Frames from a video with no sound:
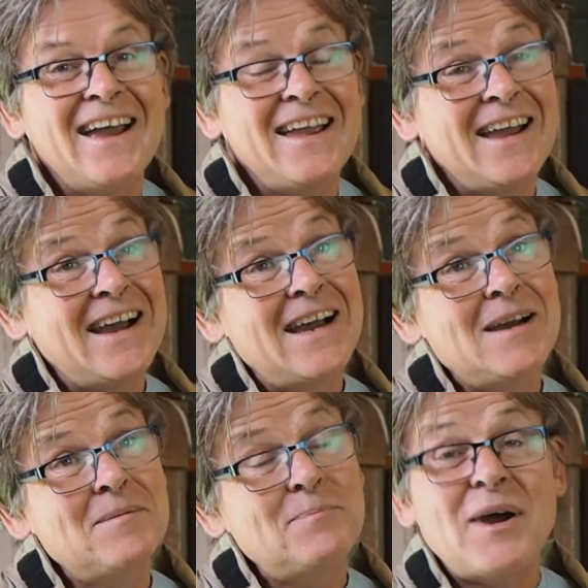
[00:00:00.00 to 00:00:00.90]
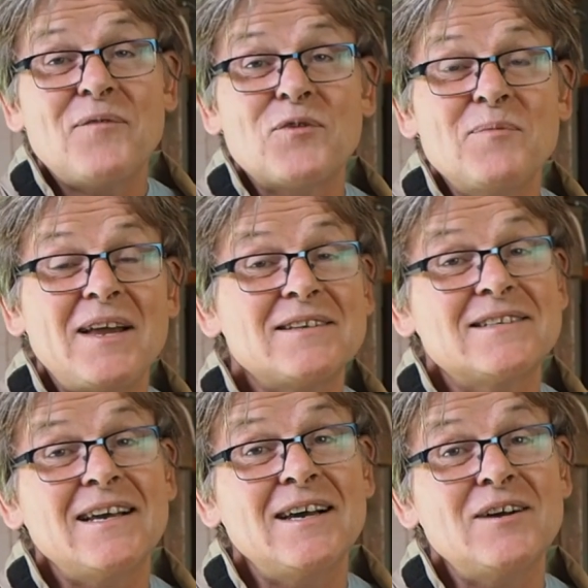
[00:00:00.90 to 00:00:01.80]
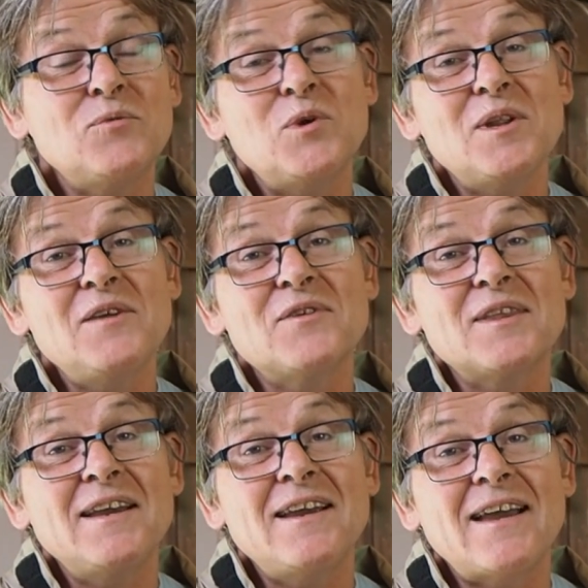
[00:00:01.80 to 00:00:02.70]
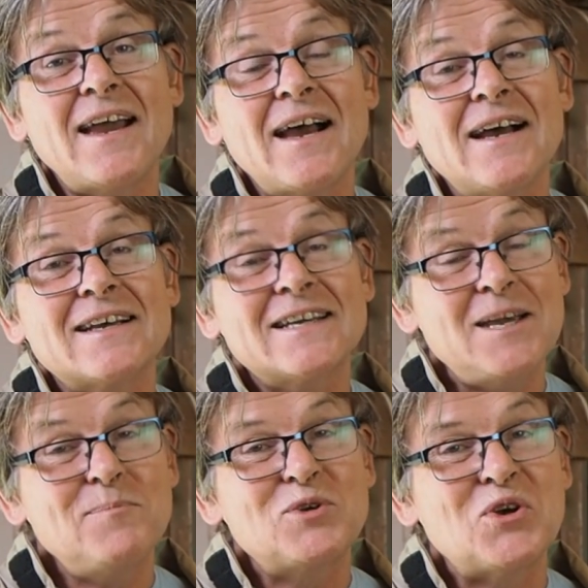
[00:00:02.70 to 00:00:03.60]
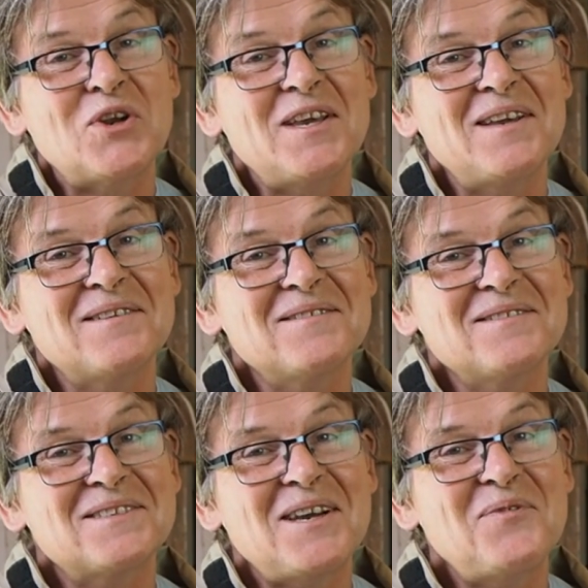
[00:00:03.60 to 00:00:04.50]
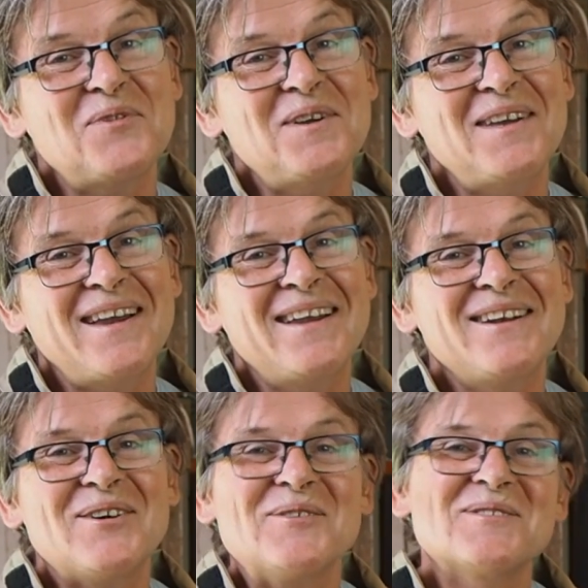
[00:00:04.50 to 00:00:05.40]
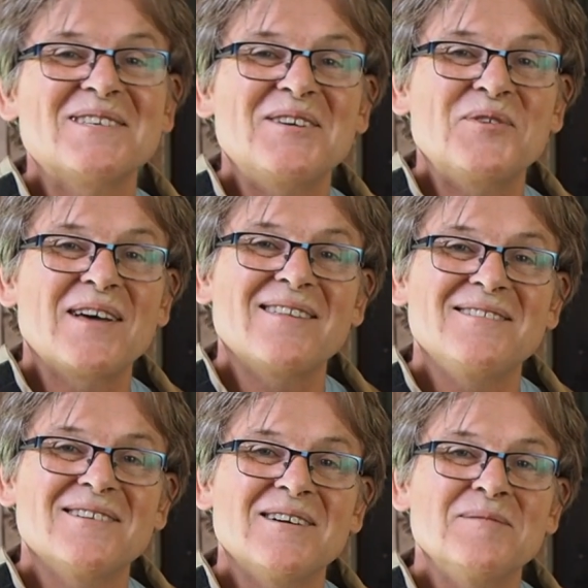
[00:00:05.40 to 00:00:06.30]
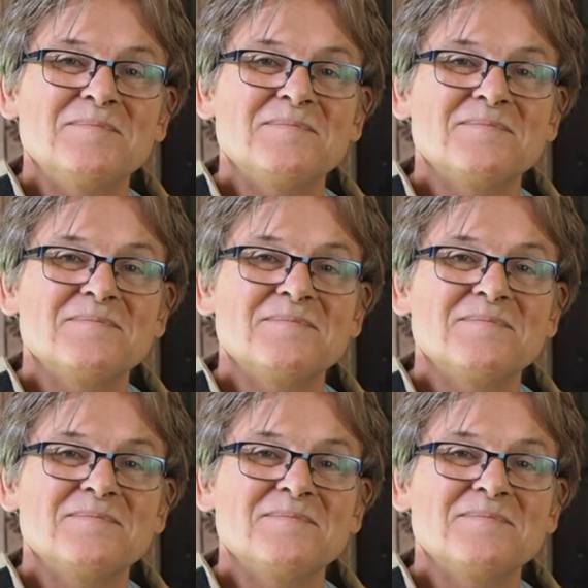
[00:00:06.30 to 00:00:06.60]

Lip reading: Apart from that, we'll leave it there. Keep turning safely, and I'll see you another time.